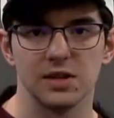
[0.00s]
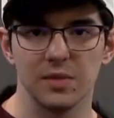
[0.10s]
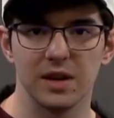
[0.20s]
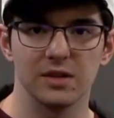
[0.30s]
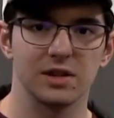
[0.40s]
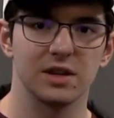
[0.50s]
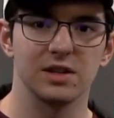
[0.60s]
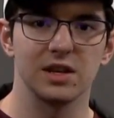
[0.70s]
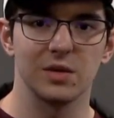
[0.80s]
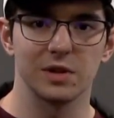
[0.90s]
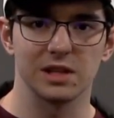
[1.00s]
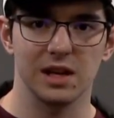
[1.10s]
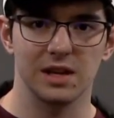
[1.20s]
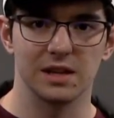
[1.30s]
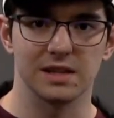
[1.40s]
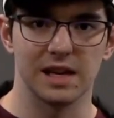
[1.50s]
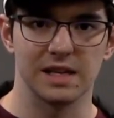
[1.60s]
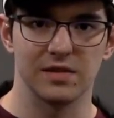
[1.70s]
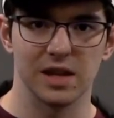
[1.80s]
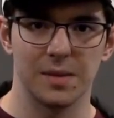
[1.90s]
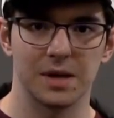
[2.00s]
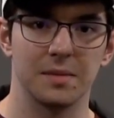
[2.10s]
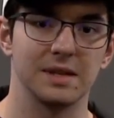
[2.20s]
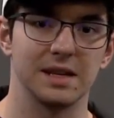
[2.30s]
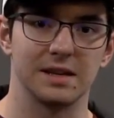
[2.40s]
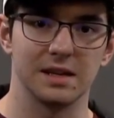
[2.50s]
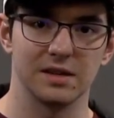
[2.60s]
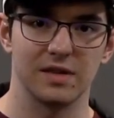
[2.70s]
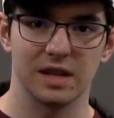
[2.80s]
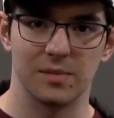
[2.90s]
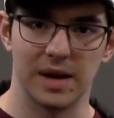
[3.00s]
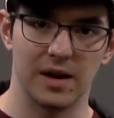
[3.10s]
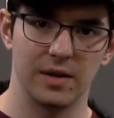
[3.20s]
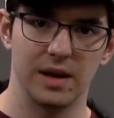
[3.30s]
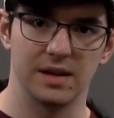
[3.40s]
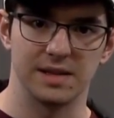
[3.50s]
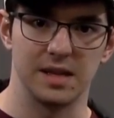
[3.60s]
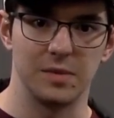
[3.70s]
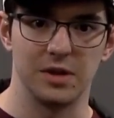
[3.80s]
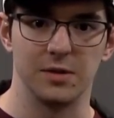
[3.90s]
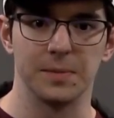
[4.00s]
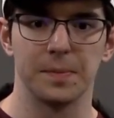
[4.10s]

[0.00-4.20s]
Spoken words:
Something else to consider when selecting the size of your laptop is that it does affect the battery and the CPU.